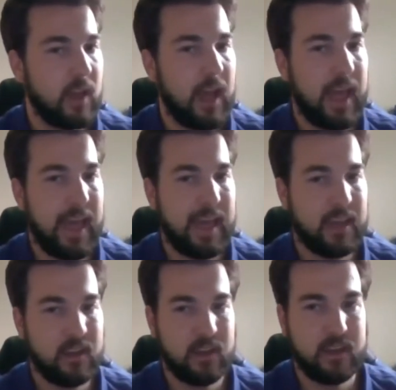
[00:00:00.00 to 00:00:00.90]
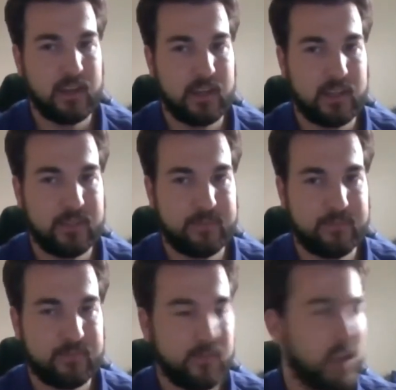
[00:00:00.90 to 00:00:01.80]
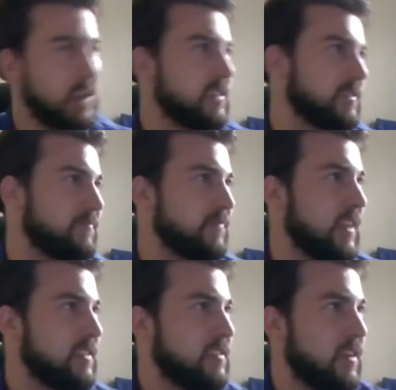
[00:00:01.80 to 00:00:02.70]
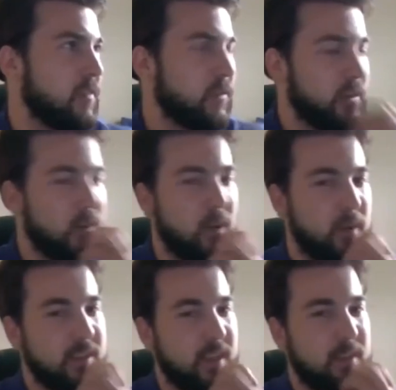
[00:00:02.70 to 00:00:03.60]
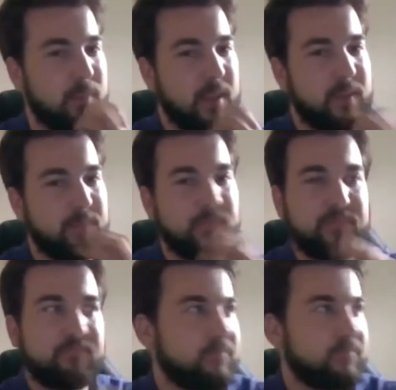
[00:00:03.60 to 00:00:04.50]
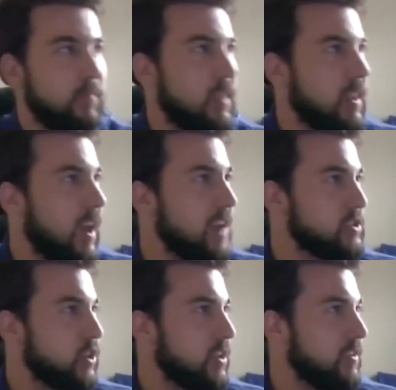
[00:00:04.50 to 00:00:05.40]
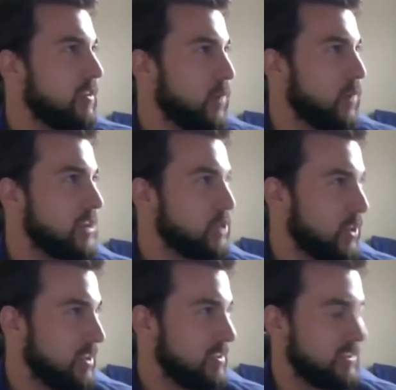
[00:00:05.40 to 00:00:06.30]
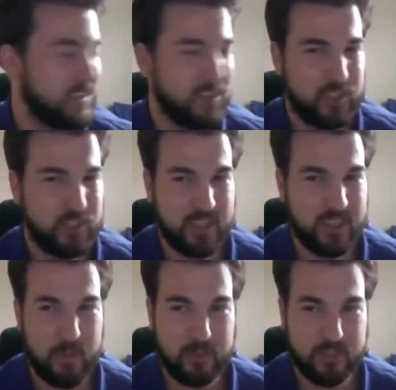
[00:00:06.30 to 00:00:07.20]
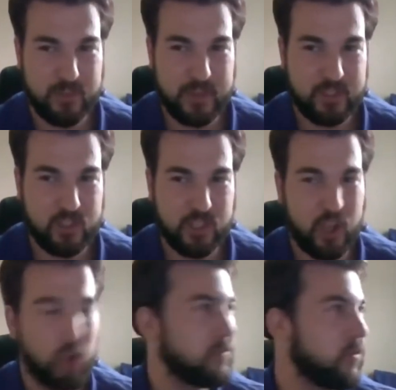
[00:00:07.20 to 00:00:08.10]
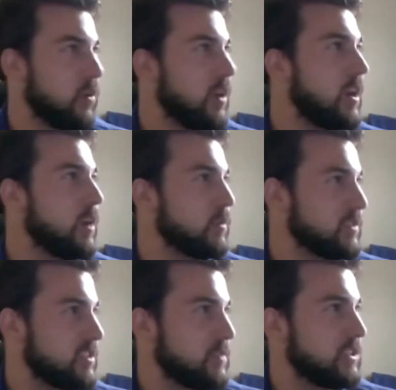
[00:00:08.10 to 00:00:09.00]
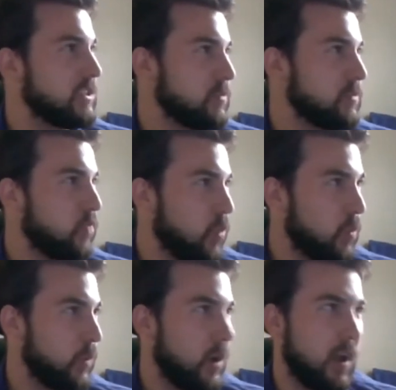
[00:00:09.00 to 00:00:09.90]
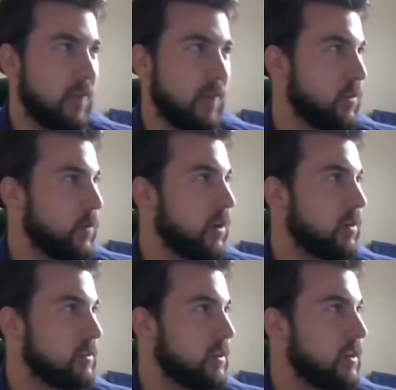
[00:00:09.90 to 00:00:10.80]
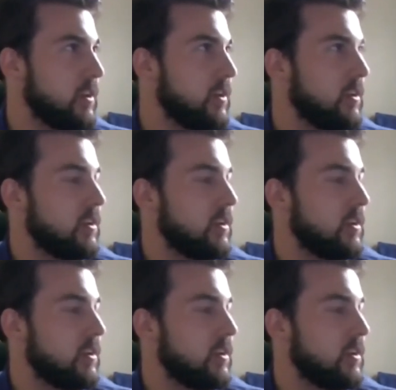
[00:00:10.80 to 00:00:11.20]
I guess that's not really a great way of saying it, but I took it. When I took it a couple semesters ago, before it was a semester before everything went online,